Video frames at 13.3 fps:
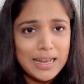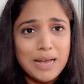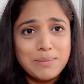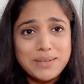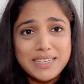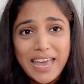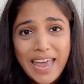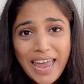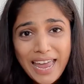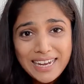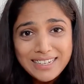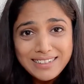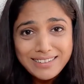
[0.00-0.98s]

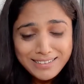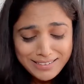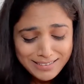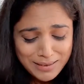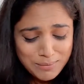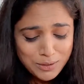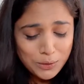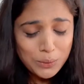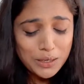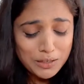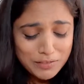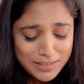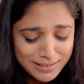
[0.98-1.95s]
scared. I'm so
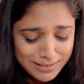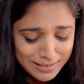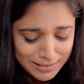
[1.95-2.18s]
nervous.